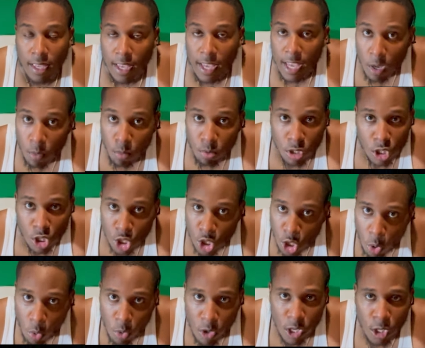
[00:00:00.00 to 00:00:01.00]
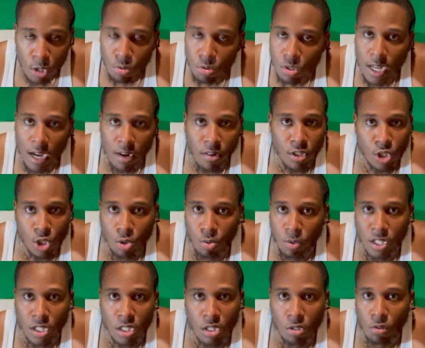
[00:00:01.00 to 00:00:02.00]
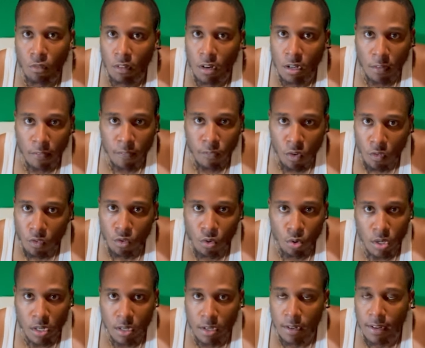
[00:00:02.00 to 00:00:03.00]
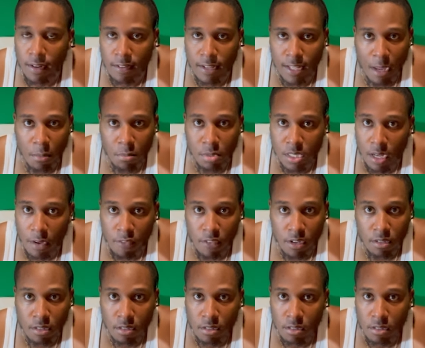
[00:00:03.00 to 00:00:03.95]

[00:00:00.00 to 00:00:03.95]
He was so huge down the stretch in the fourth quarter in game seven.